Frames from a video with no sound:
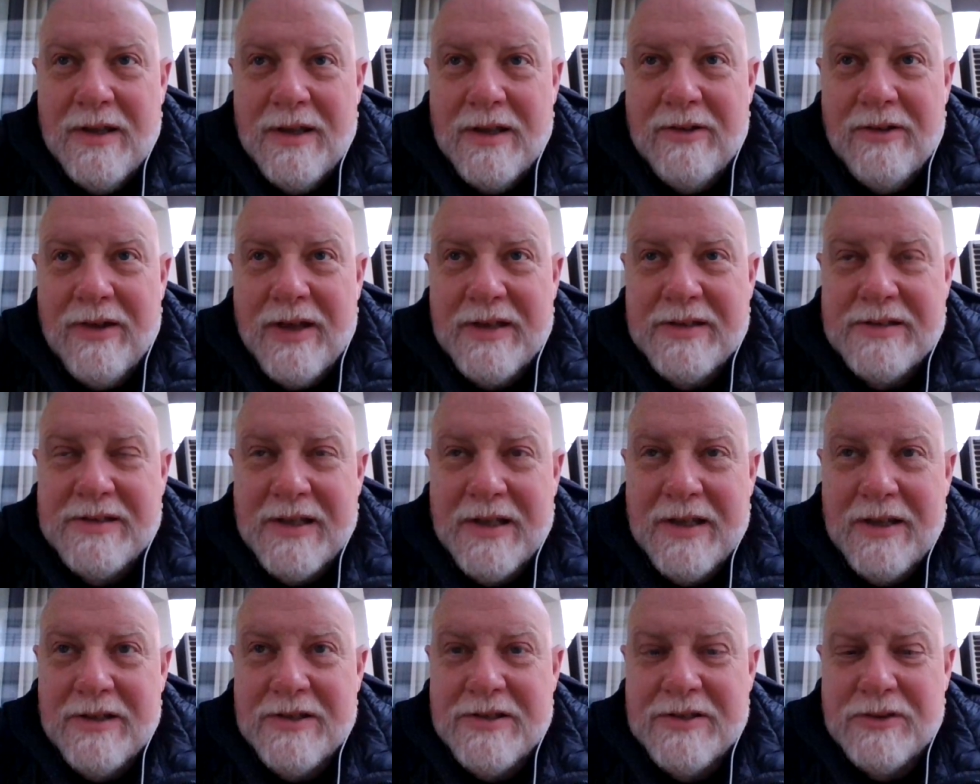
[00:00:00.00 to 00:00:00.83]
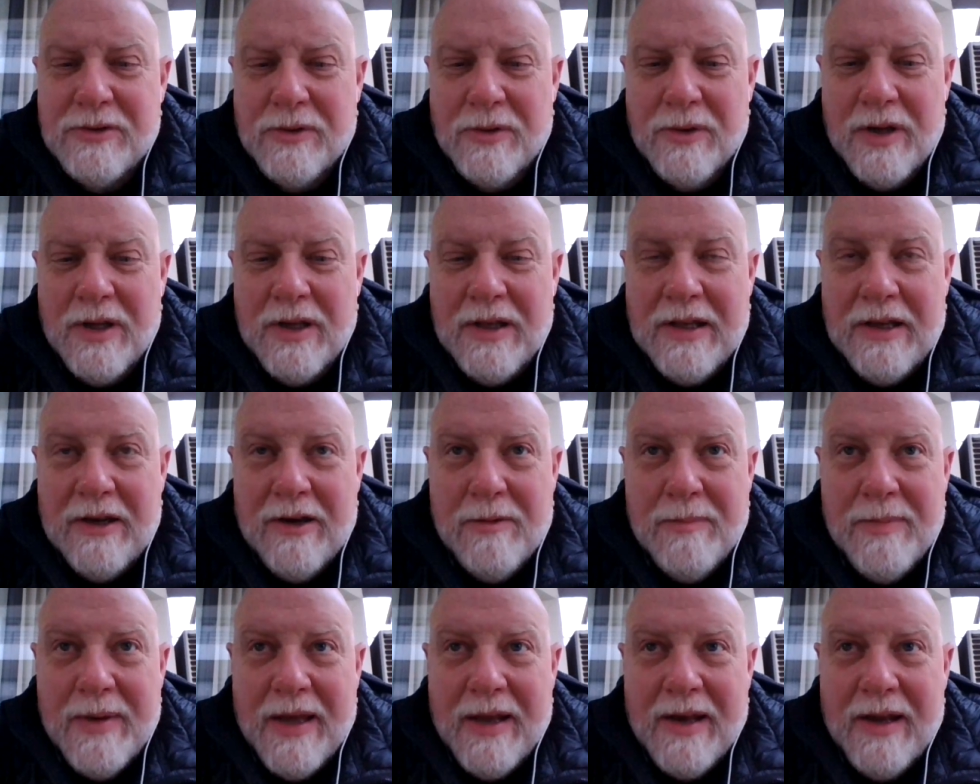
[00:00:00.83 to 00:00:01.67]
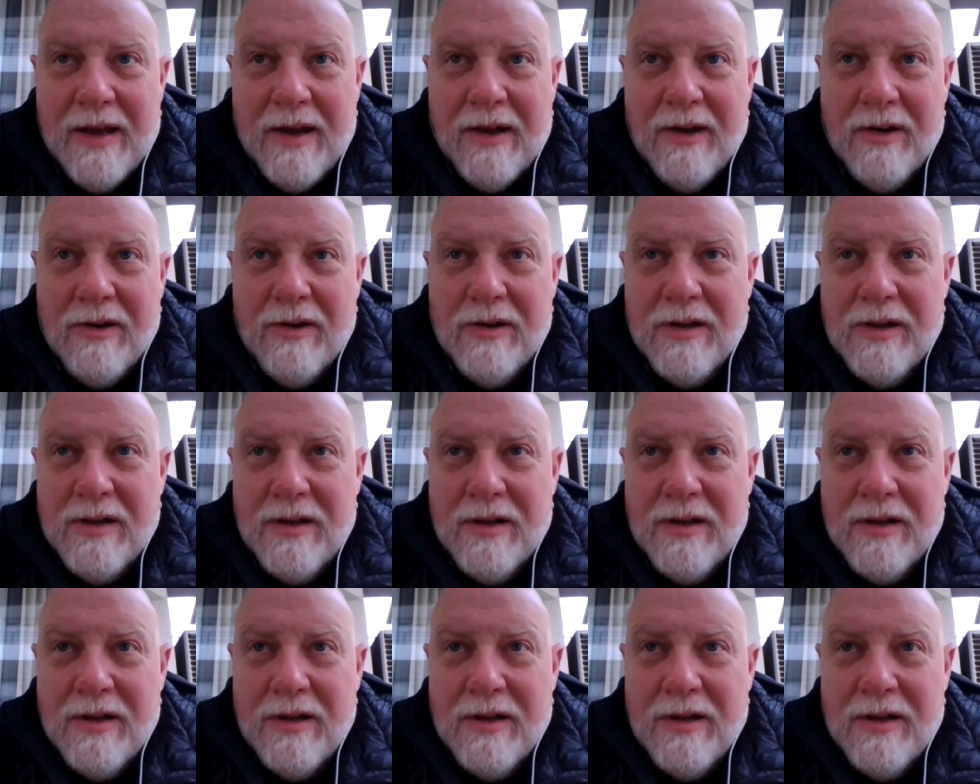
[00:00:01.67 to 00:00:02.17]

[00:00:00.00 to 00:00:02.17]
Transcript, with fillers: you know, he has to get a story in there about how.